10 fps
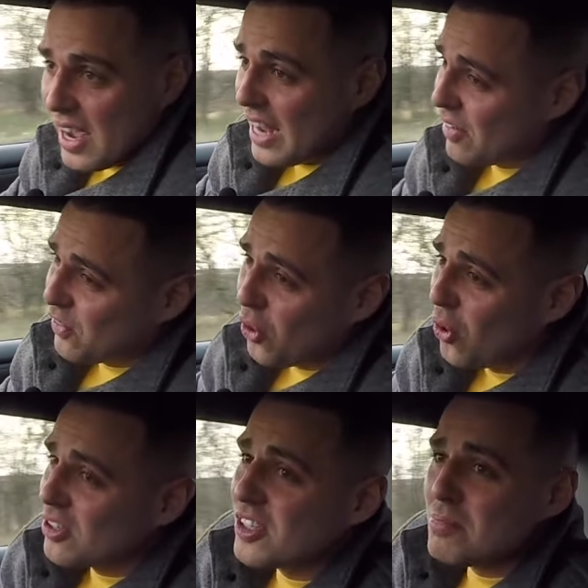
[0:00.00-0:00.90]
And of
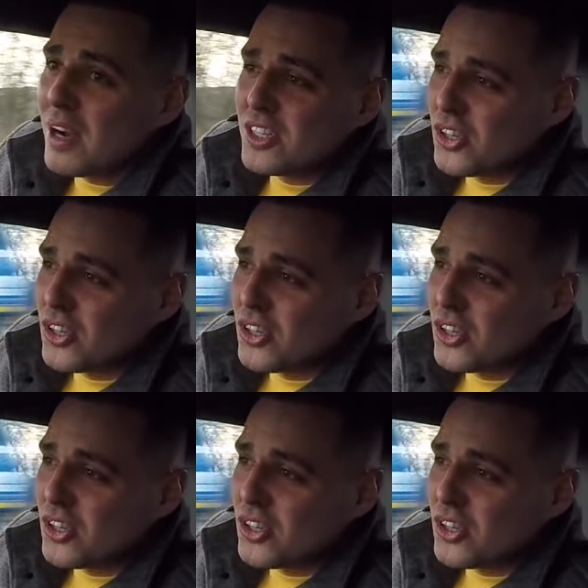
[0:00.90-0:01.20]
course, as much as